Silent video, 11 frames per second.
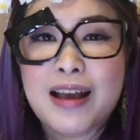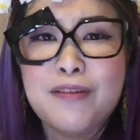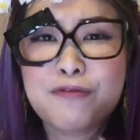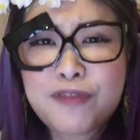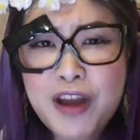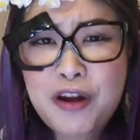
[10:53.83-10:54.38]
a
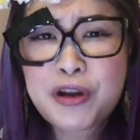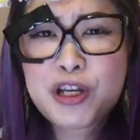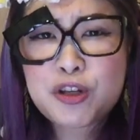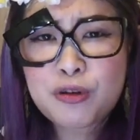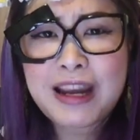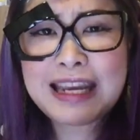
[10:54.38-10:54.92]
very
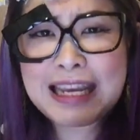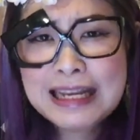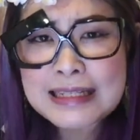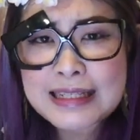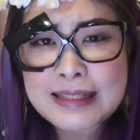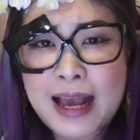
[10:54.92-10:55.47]
great
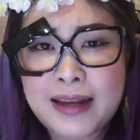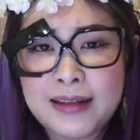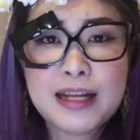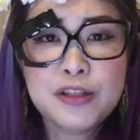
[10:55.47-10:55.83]
insight